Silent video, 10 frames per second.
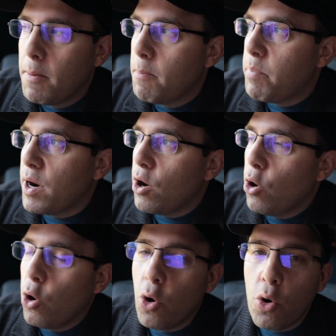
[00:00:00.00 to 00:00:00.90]
But
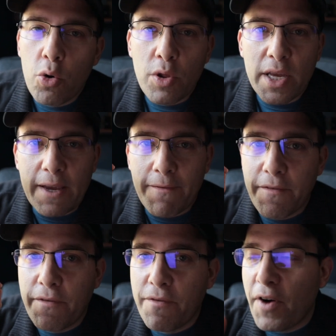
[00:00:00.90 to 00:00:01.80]
holy
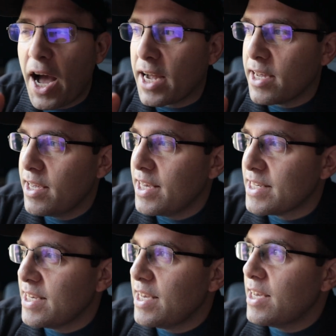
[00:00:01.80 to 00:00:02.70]

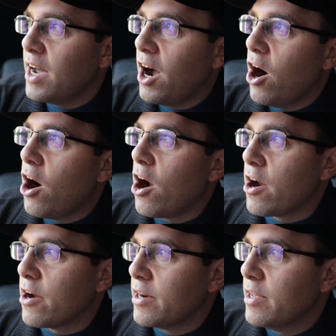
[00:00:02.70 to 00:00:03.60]
is it
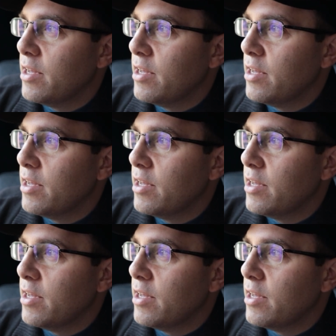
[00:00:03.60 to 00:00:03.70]
hard